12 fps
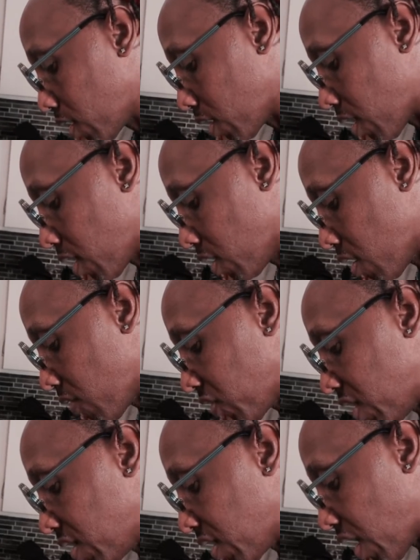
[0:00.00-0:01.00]
And I
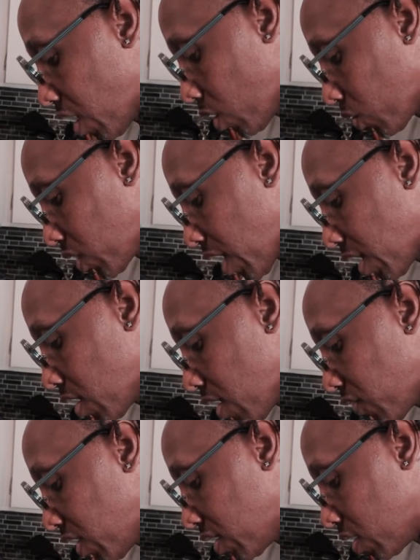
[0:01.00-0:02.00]
love eating healthy. I
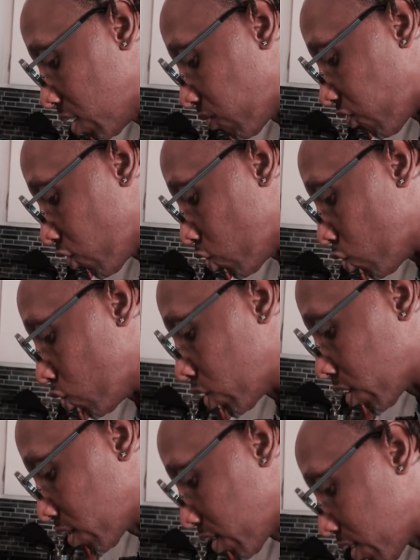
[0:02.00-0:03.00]
love eating good
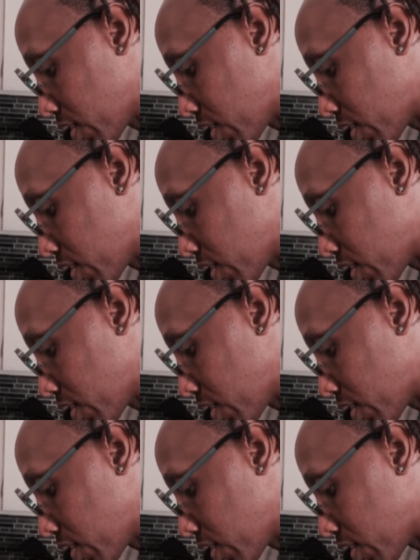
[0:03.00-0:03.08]
food.